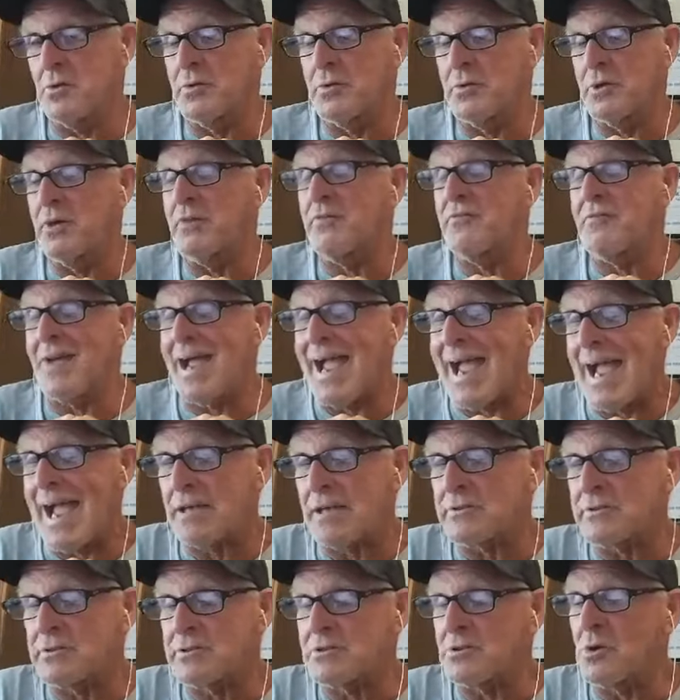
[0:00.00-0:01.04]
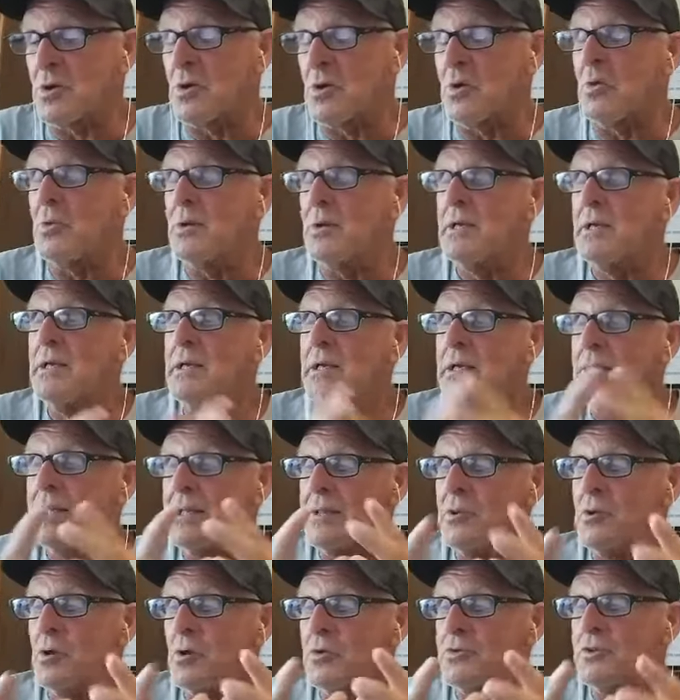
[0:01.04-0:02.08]
they're facts. So
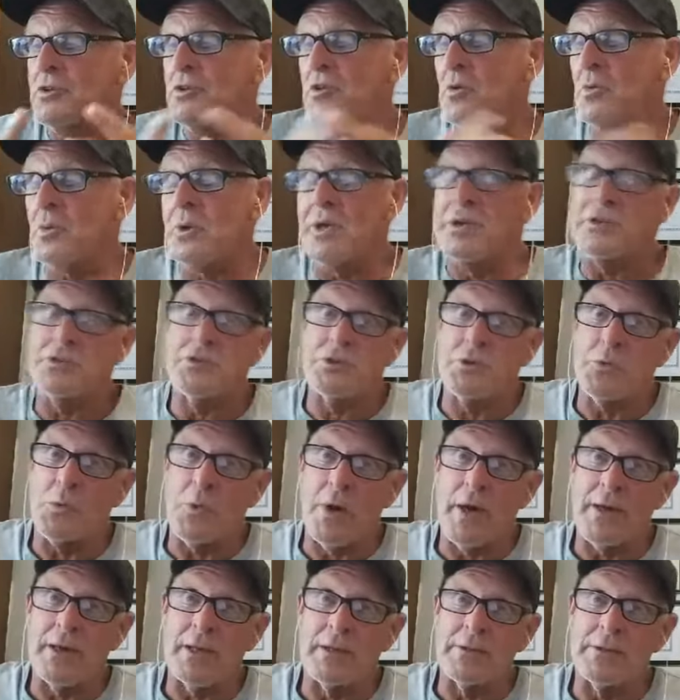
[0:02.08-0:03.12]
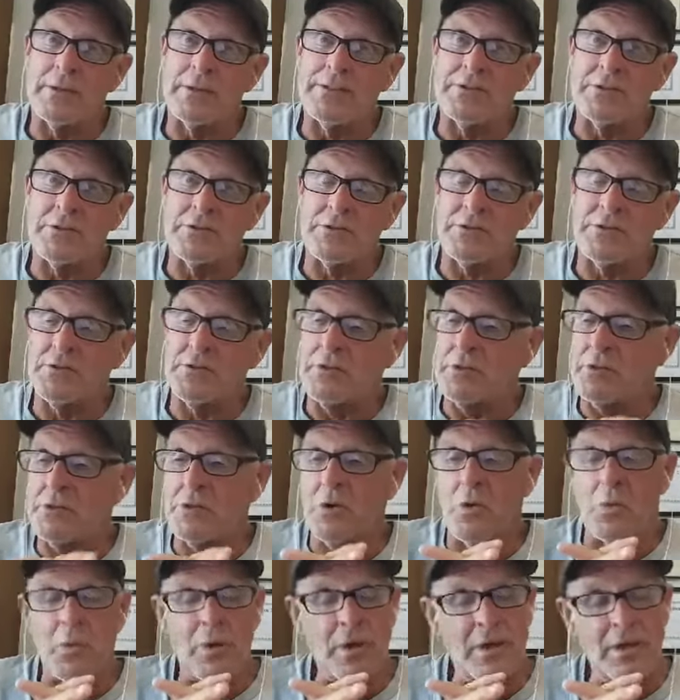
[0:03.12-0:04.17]
those are the ones you want to listen to. You
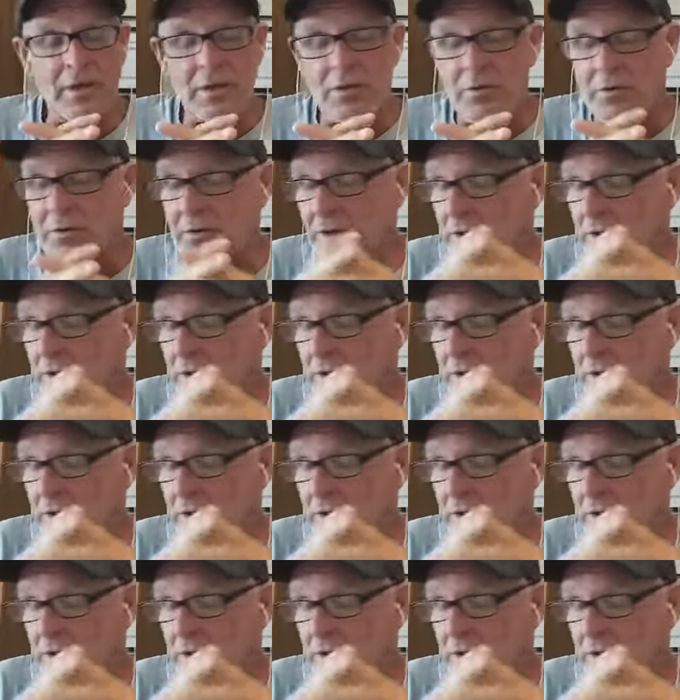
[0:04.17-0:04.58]
don't want to go to